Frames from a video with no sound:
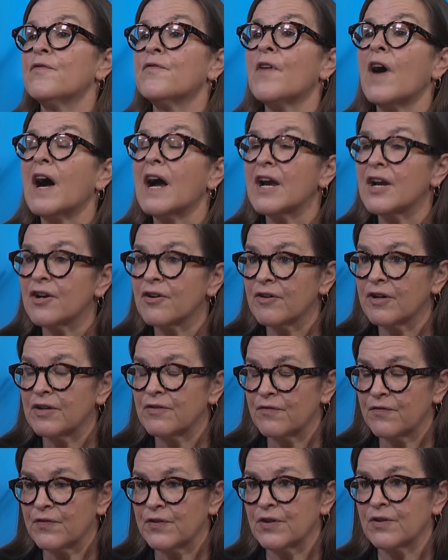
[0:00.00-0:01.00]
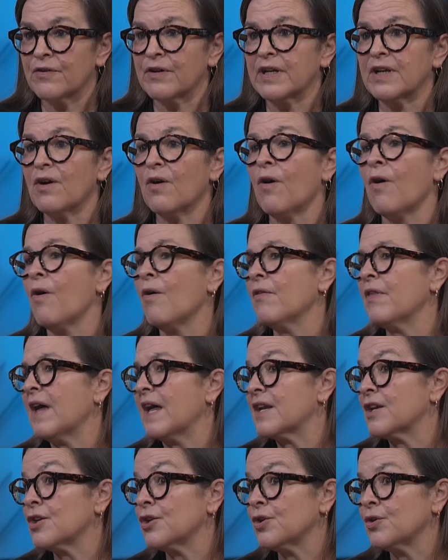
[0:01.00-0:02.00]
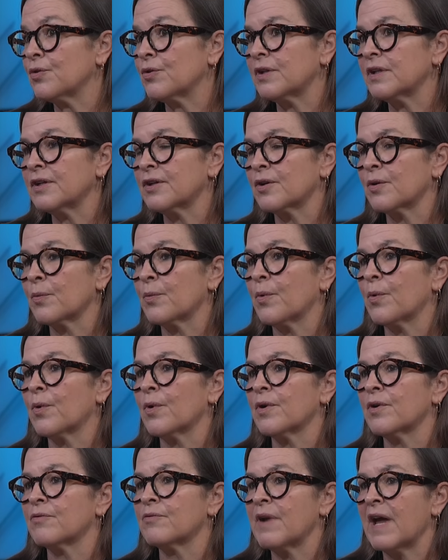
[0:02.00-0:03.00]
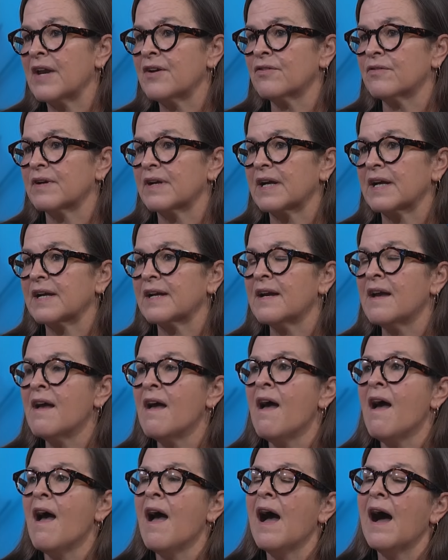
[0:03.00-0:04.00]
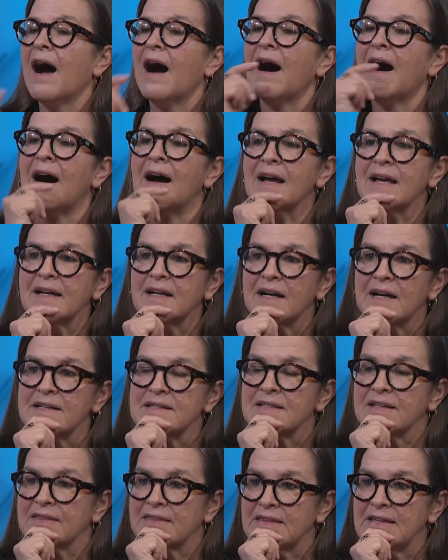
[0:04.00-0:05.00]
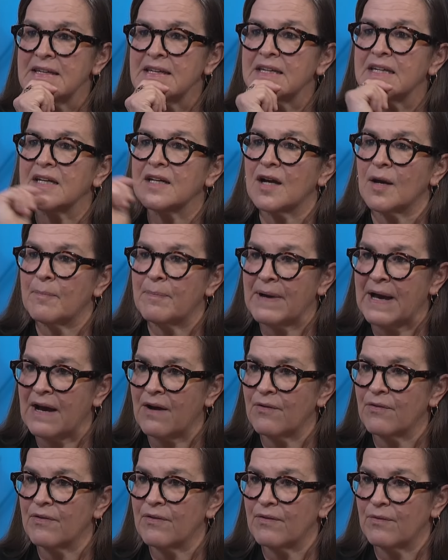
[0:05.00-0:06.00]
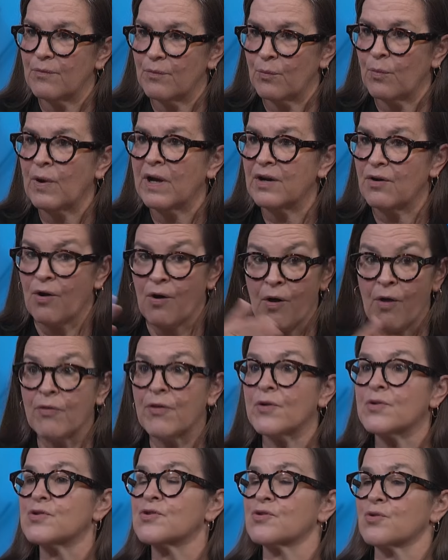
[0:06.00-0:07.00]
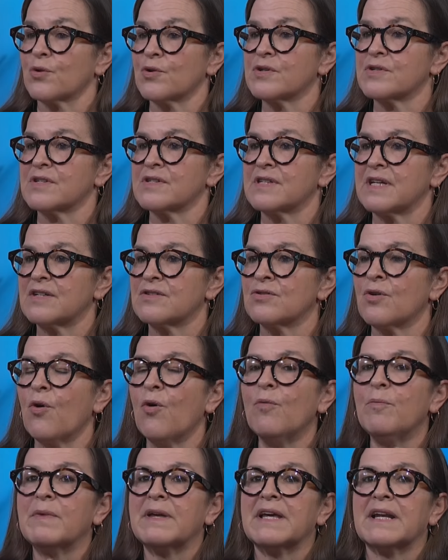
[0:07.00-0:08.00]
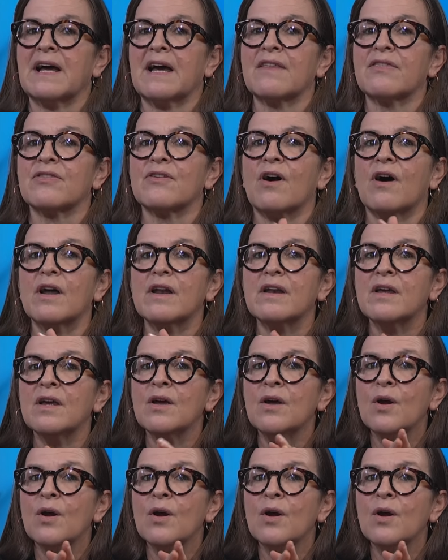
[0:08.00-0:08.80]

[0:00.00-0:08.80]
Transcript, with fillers: fire and fury, all that nuclear war rhetoric, I got to thinking about what all those sources had told me, and I thought,